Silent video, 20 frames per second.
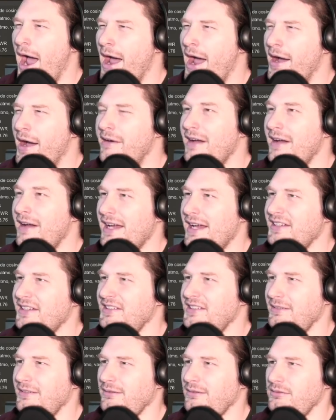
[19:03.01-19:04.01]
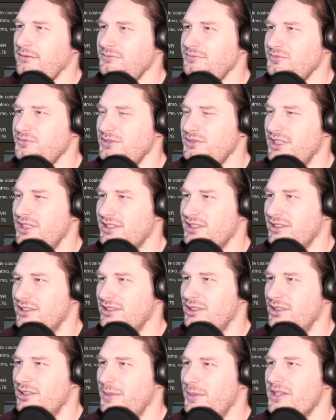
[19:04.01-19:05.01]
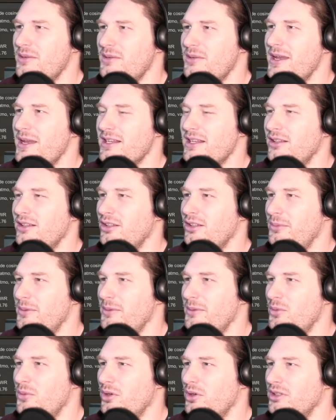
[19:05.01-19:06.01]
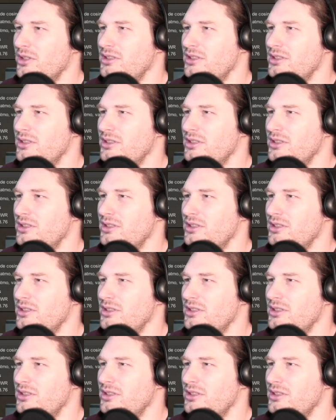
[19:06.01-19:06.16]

well, just a little bit, to make it a little bit more